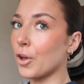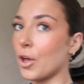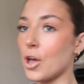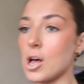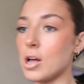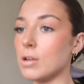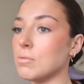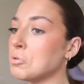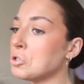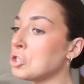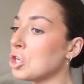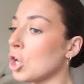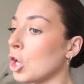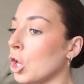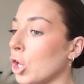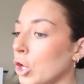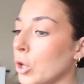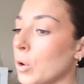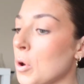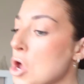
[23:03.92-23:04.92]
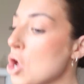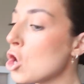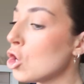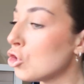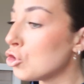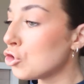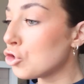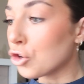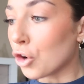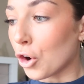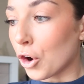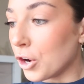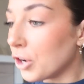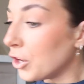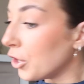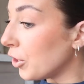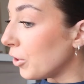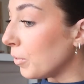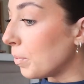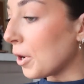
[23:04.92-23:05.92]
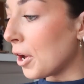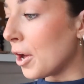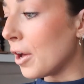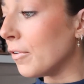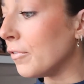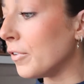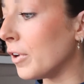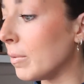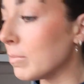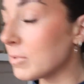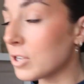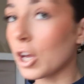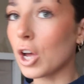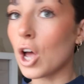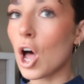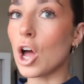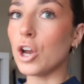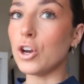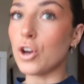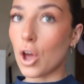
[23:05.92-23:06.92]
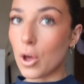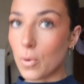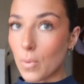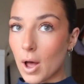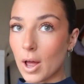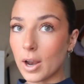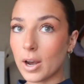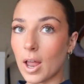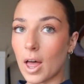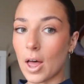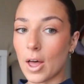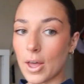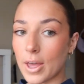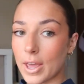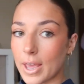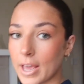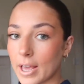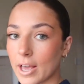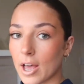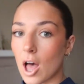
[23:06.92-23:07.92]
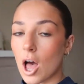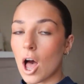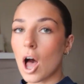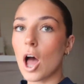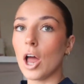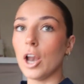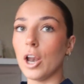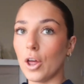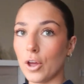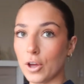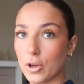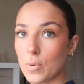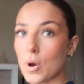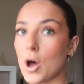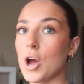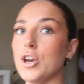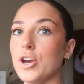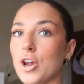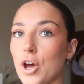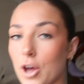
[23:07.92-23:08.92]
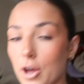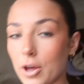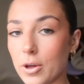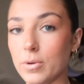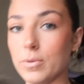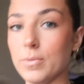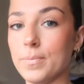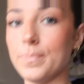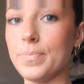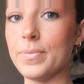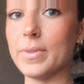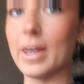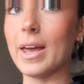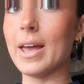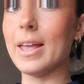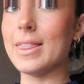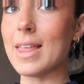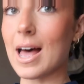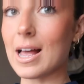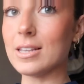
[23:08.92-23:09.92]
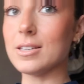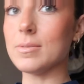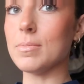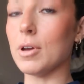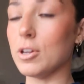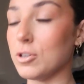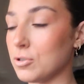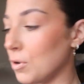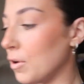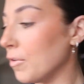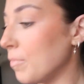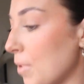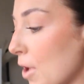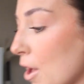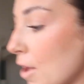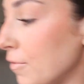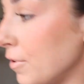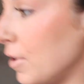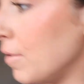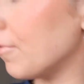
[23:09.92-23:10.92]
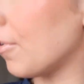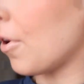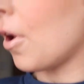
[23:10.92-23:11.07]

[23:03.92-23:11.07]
girl to try new perfumes. Like, I know what I like what I know. That's my sort of perfume